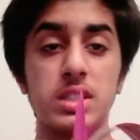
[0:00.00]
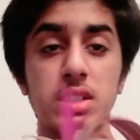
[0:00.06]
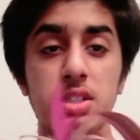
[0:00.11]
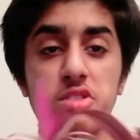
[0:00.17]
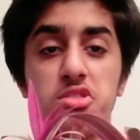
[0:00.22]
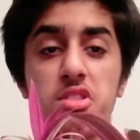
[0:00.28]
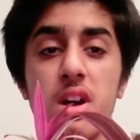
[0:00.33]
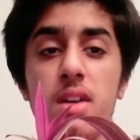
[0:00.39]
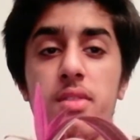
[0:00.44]

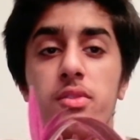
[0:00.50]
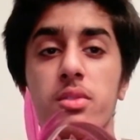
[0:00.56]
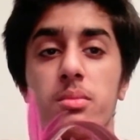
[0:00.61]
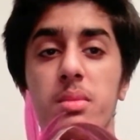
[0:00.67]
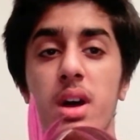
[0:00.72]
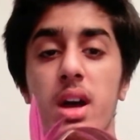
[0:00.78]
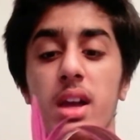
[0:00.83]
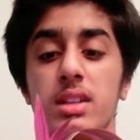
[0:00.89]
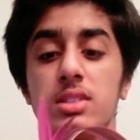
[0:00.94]
dry for
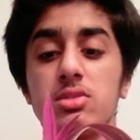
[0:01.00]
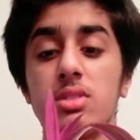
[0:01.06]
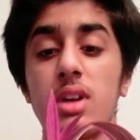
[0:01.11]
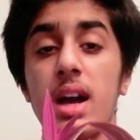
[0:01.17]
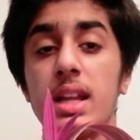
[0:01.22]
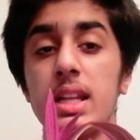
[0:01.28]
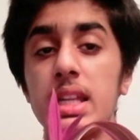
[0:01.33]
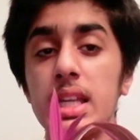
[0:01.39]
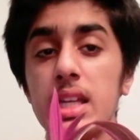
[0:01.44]
mine, so
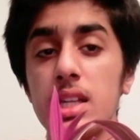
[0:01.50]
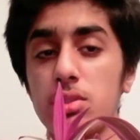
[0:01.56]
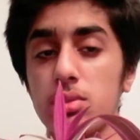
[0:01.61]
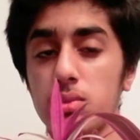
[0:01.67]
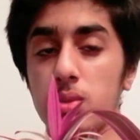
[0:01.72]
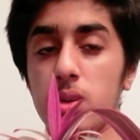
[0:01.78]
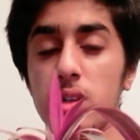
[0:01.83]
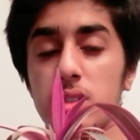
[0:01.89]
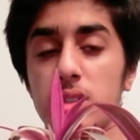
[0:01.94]
I need to
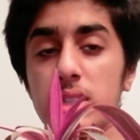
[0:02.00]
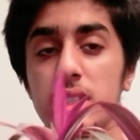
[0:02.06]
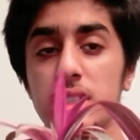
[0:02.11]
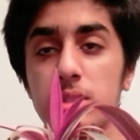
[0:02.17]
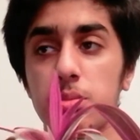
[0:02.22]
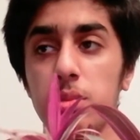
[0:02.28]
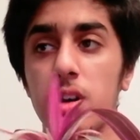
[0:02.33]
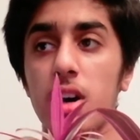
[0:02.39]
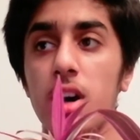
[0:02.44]
water this
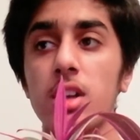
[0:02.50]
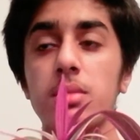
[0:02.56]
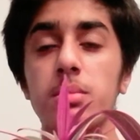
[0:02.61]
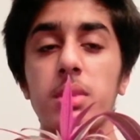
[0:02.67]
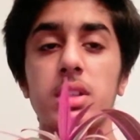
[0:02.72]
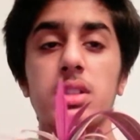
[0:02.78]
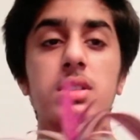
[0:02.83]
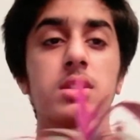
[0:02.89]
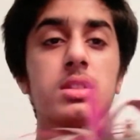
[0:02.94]
plant.
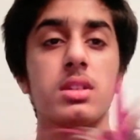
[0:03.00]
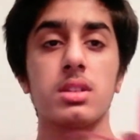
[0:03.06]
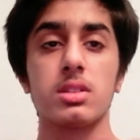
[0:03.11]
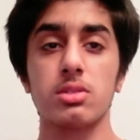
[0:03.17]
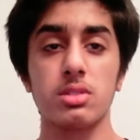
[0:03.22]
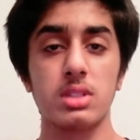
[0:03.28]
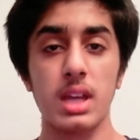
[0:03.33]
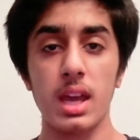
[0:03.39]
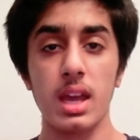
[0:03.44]
But
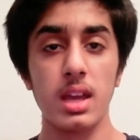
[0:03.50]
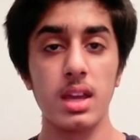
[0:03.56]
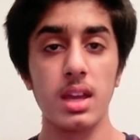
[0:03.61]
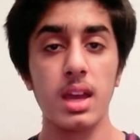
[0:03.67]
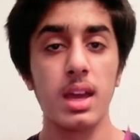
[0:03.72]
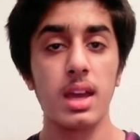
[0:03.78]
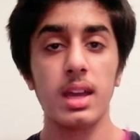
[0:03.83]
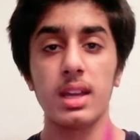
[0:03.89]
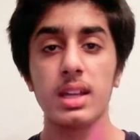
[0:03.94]
today
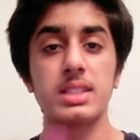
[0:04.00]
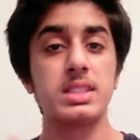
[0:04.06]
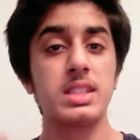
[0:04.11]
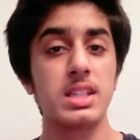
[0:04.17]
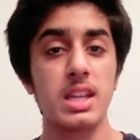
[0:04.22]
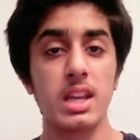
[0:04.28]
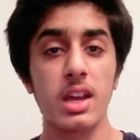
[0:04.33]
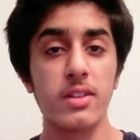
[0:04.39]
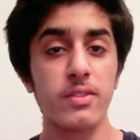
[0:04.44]
is the
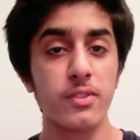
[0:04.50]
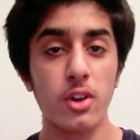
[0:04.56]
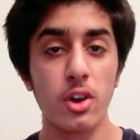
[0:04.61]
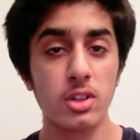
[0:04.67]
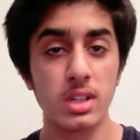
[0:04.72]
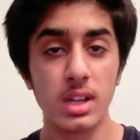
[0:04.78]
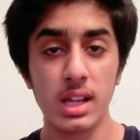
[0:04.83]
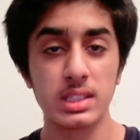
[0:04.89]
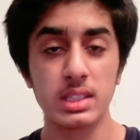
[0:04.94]
day of
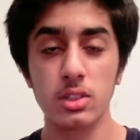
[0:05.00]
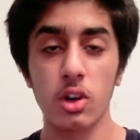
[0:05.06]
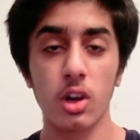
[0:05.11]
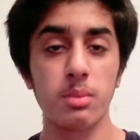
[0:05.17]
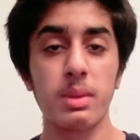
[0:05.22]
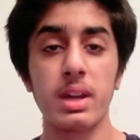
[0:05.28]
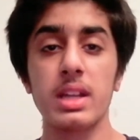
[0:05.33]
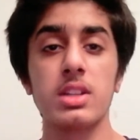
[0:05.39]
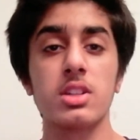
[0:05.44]
fertilizing all
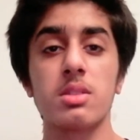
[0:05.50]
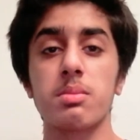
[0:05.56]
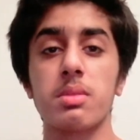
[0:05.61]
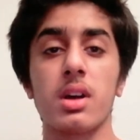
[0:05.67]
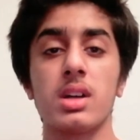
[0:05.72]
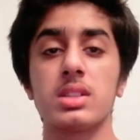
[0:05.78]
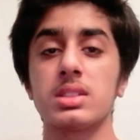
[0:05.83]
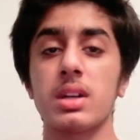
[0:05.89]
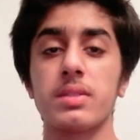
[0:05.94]
my indoor
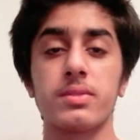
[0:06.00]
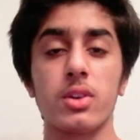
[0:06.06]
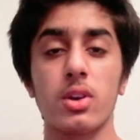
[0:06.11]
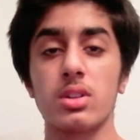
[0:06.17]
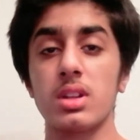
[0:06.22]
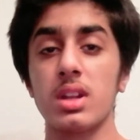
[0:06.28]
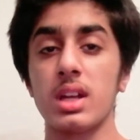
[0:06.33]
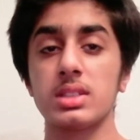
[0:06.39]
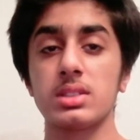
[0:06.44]
plants. I
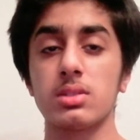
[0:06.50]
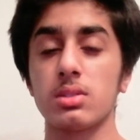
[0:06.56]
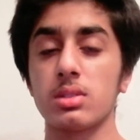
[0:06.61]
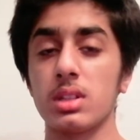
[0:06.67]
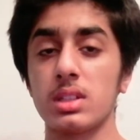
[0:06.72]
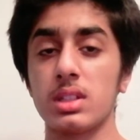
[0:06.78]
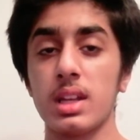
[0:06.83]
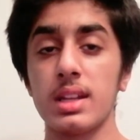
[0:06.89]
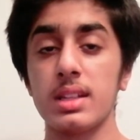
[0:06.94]
fertilize on
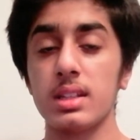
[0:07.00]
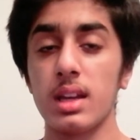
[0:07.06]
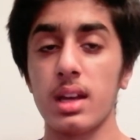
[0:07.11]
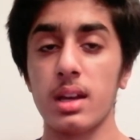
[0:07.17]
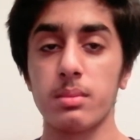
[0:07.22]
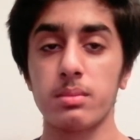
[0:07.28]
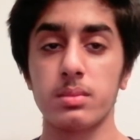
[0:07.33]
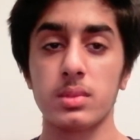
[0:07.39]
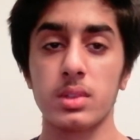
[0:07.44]
a daily
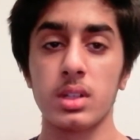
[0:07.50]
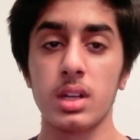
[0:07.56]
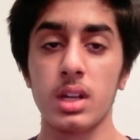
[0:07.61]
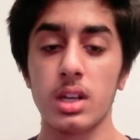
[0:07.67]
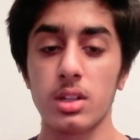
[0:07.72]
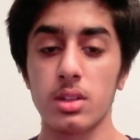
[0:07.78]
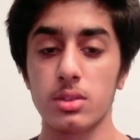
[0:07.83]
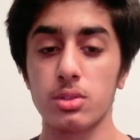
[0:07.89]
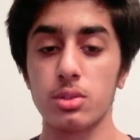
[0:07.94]

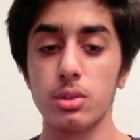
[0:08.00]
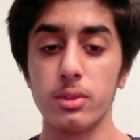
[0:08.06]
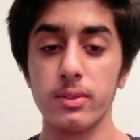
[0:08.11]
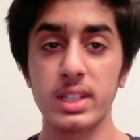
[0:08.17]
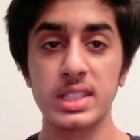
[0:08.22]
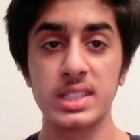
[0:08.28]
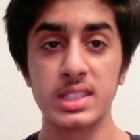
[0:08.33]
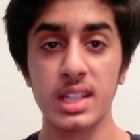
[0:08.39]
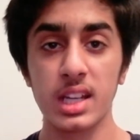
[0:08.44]

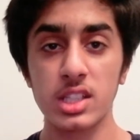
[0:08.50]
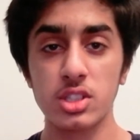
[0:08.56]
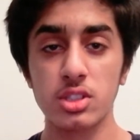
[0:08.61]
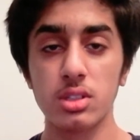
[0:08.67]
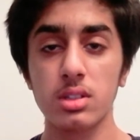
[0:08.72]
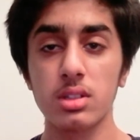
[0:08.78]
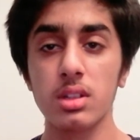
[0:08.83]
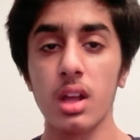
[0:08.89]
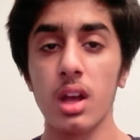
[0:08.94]
2-week
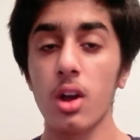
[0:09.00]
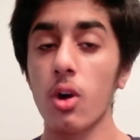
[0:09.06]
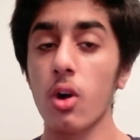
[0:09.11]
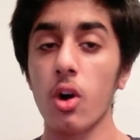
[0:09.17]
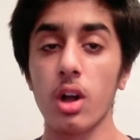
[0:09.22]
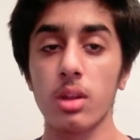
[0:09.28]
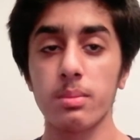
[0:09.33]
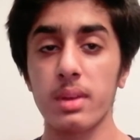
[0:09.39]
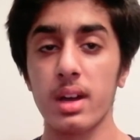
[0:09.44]
schedule.
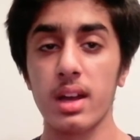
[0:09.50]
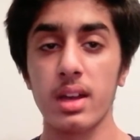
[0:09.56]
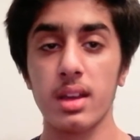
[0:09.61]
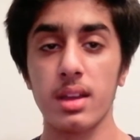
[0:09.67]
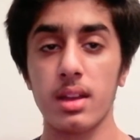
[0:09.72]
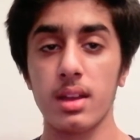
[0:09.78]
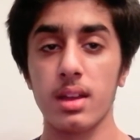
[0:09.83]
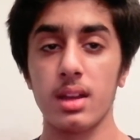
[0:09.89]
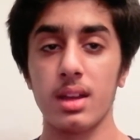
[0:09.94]
All
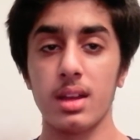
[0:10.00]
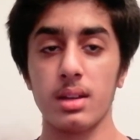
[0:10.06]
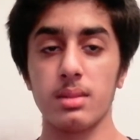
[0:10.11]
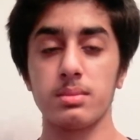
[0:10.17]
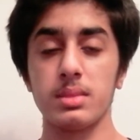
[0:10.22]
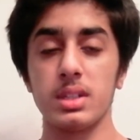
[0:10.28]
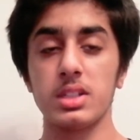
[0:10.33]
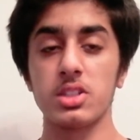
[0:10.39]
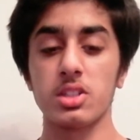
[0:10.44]
my
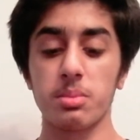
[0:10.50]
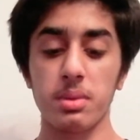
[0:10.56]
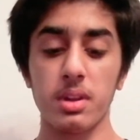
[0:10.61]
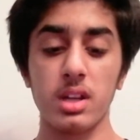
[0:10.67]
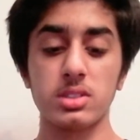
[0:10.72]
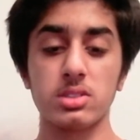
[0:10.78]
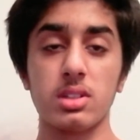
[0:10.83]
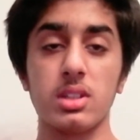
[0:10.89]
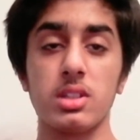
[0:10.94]
indoor
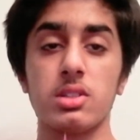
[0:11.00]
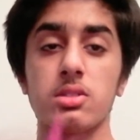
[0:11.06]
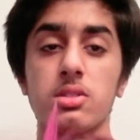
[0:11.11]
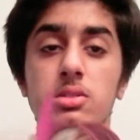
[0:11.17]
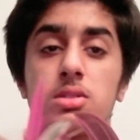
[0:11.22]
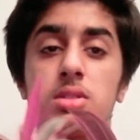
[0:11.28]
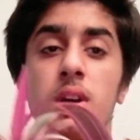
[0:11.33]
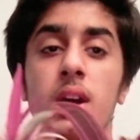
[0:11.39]
plants, I need to